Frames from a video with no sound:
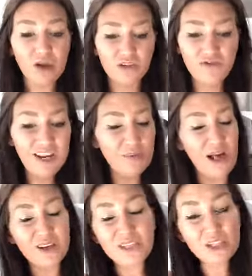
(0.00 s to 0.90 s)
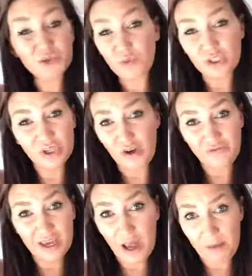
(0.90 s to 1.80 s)
Works really well because you're just washing it
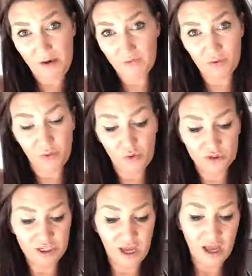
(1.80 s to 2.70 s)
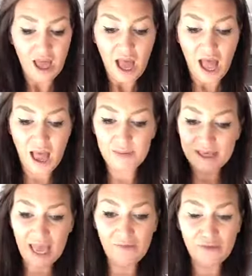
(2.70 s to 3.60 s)
off. They come off with water.
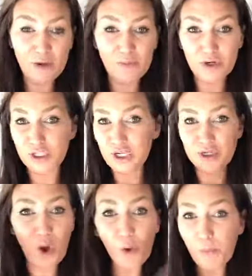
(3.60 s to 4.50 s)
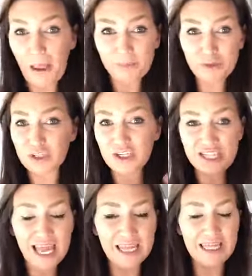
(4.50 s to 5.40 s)
Get a few brushes, old paint brushes,
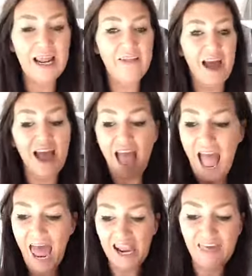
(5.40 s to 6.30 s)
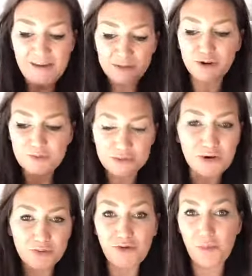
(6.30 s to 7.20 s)
anything like that, and let them
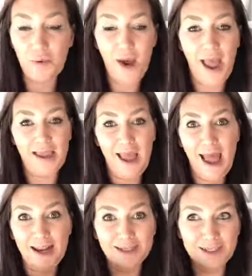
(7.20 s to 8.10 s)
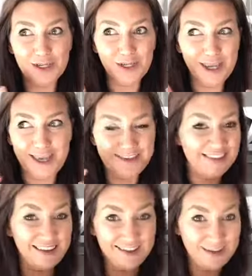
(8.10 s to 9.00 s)
scrub away. And it's
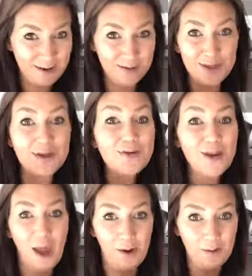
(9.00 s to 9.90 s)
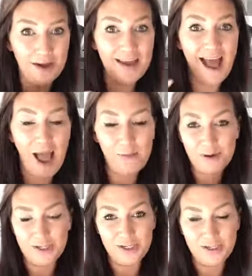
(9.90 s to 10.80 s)
nice to know that you know how
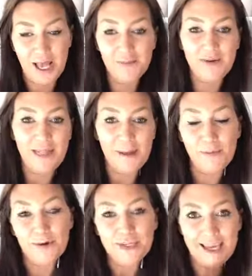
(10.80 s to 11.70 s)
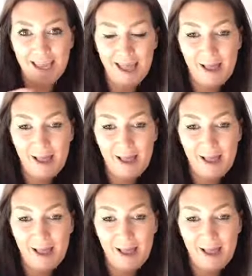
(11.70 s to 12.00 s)
much it's helping their body